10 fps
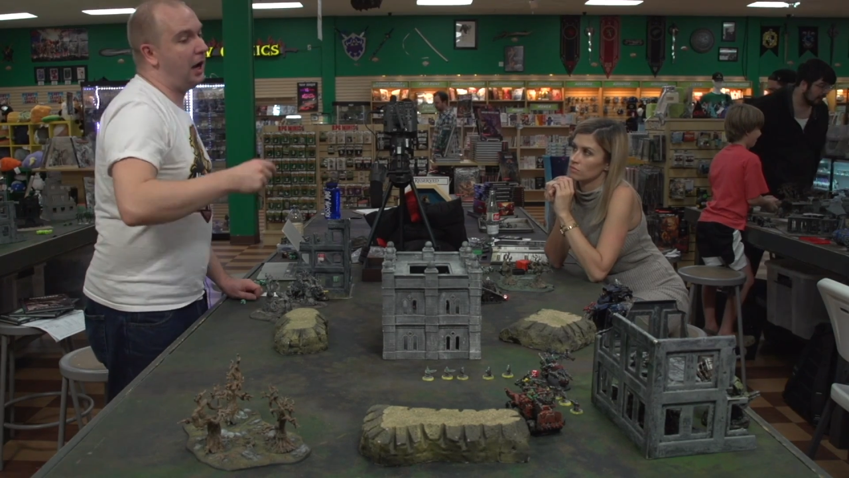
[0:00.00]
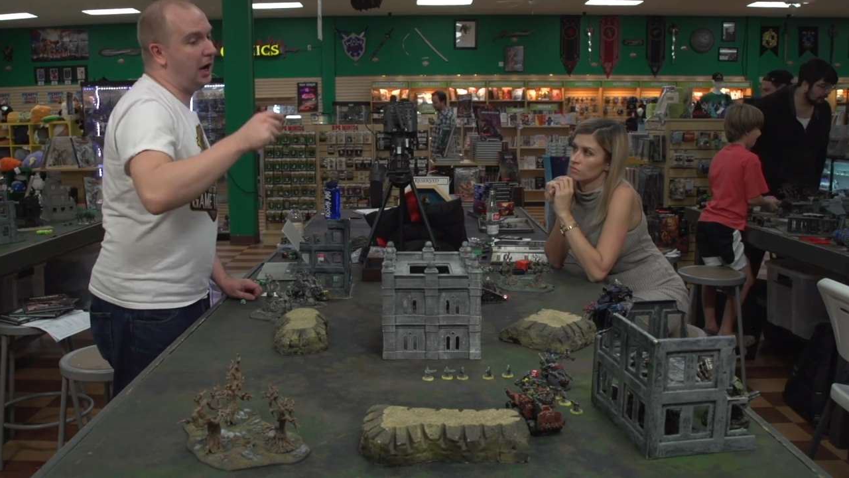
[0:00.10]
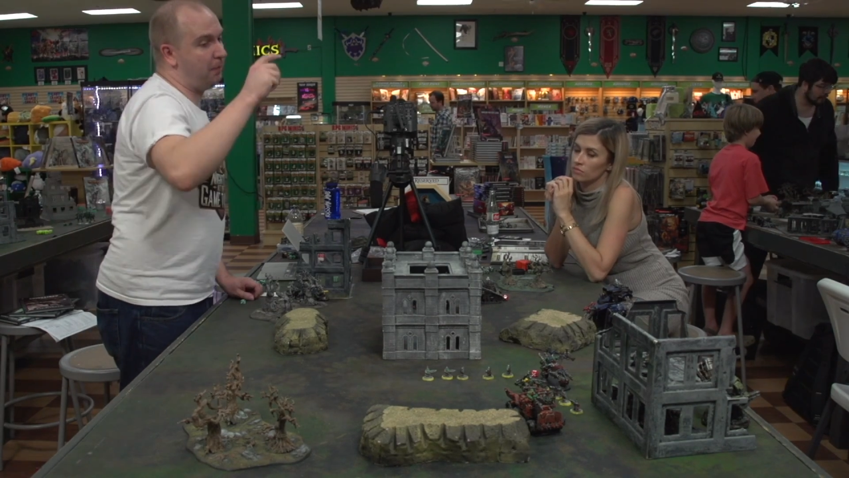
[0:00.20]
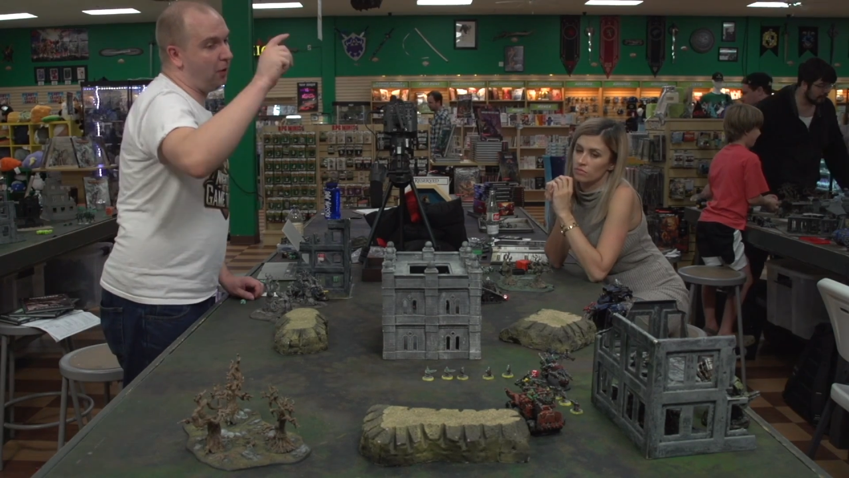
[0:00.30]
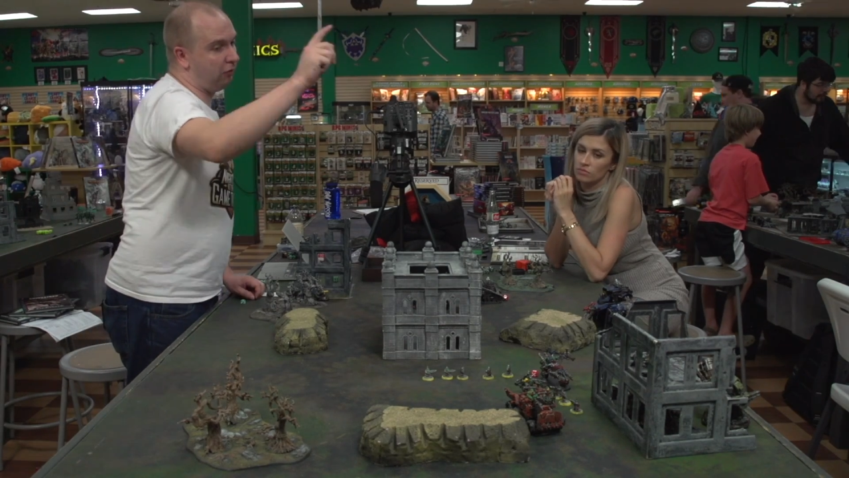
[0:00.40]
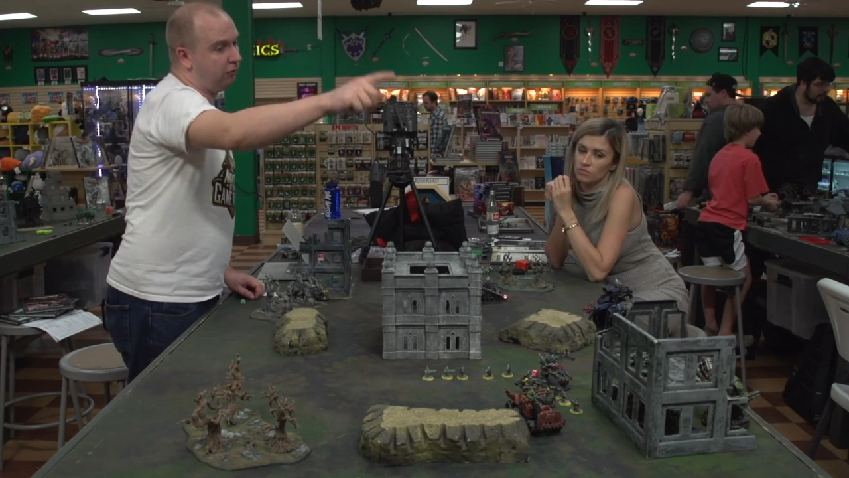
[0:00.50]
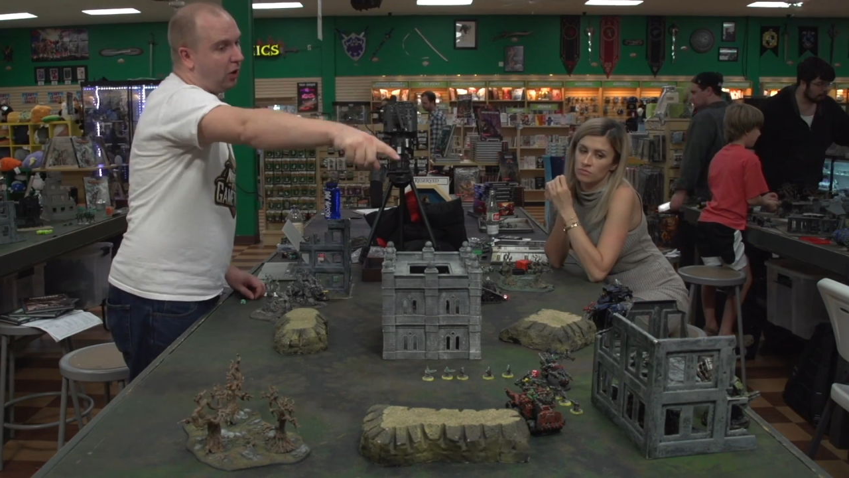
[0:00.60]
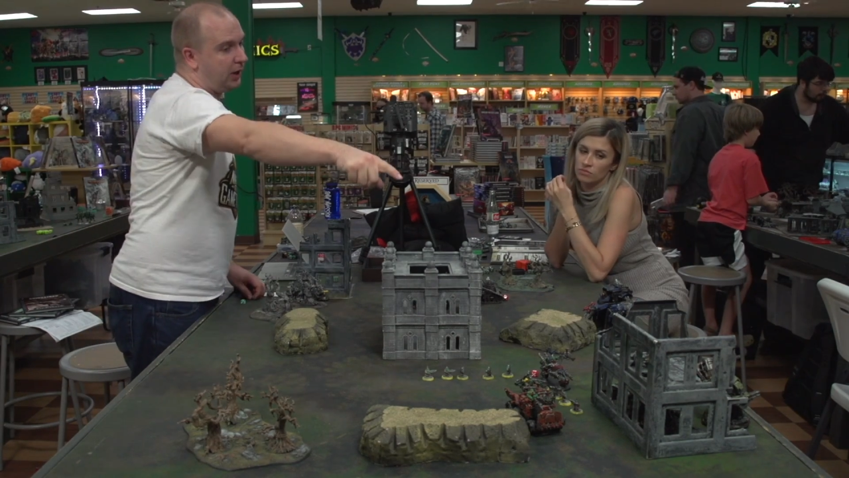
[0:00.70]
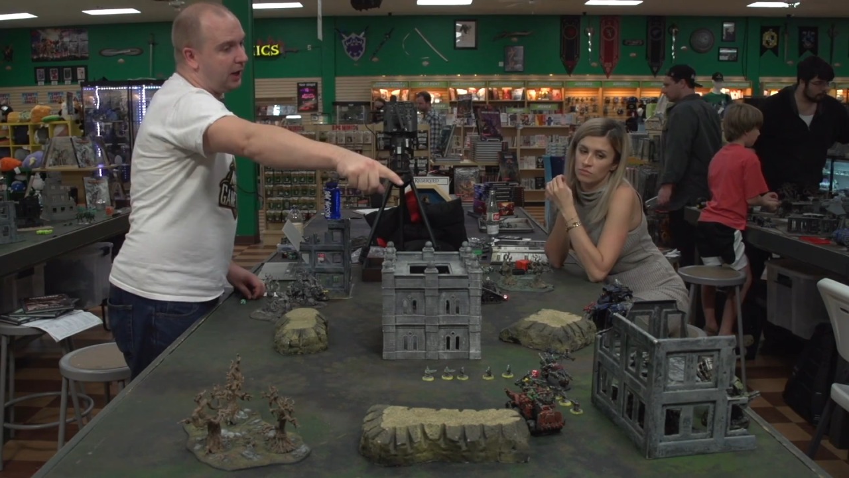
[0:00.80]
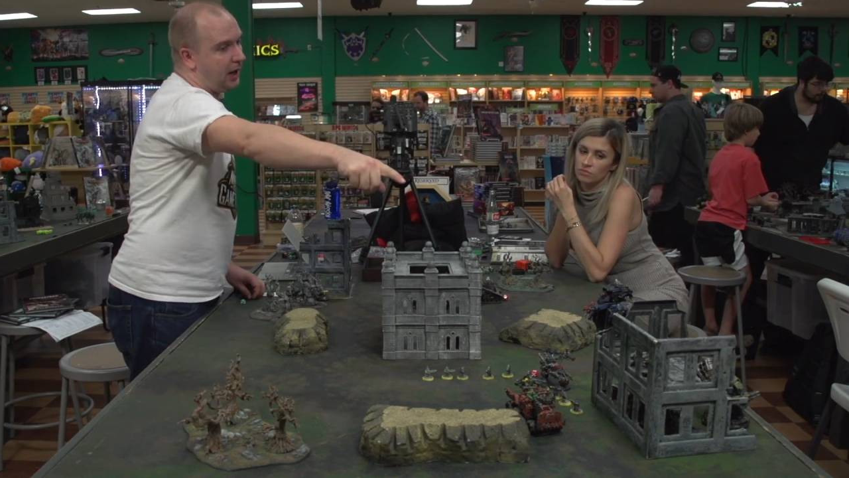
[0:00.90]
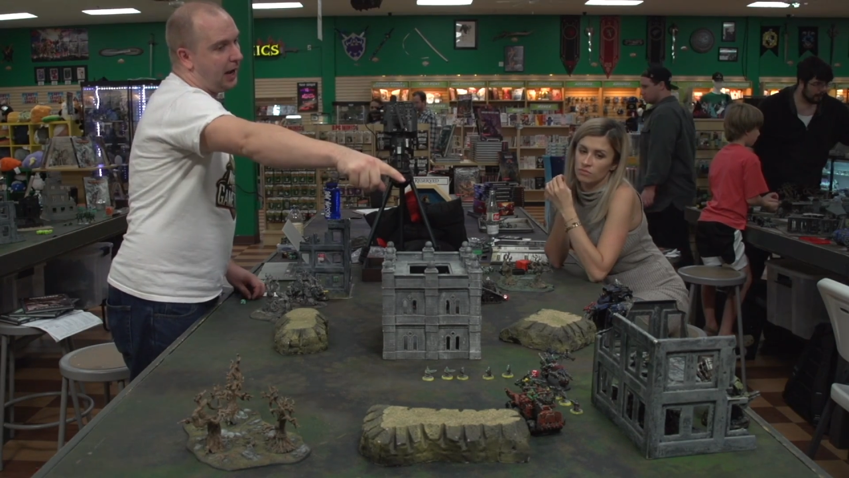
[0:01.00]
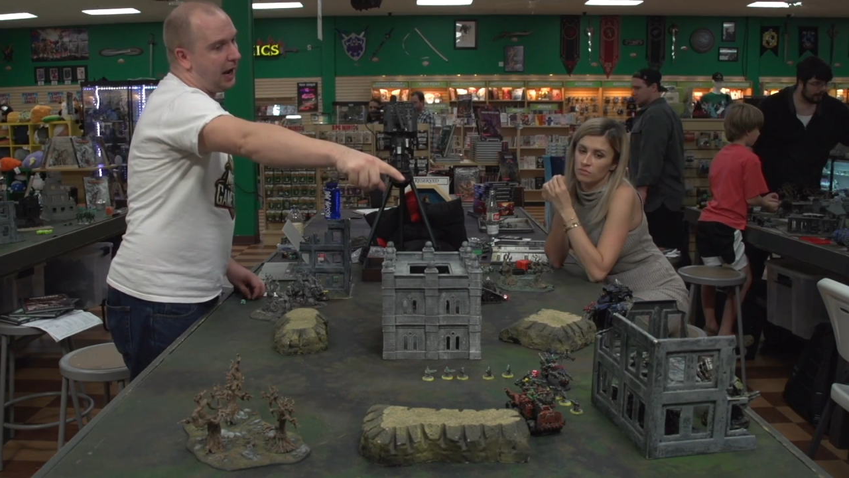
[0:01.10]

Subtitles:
And put a rocket